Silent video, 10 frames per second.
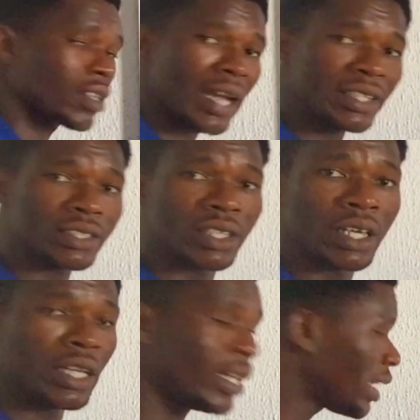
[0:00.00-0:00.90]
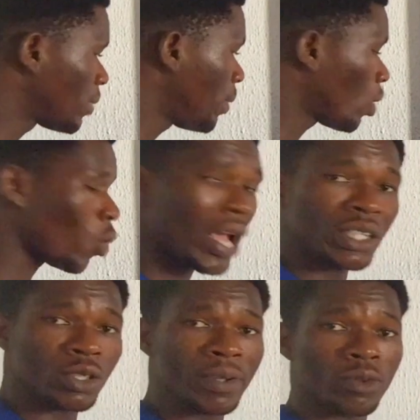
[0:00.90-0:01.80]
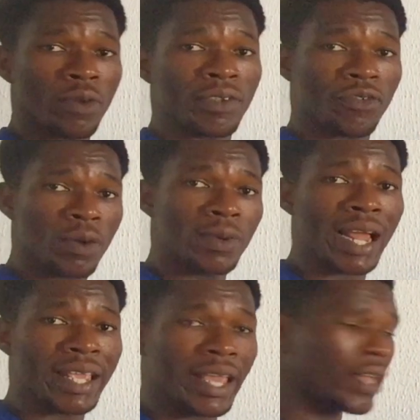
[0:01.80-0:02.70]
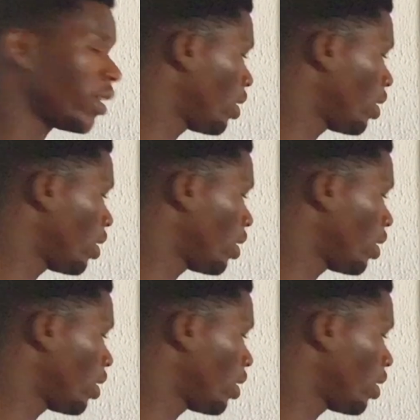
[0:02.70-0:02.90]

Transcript: right? Let's make y the solid of the formula here.